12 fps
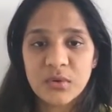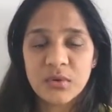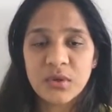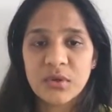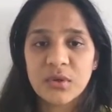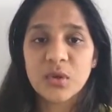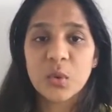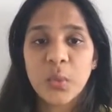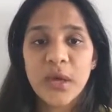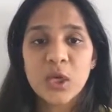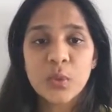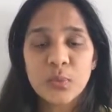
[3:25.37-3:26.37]
You know, the way
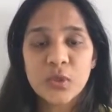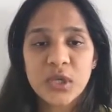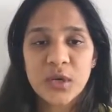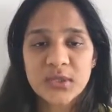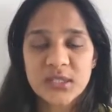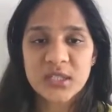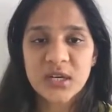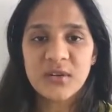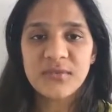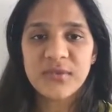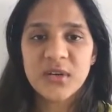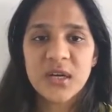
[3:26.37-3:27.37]
you put out stuff,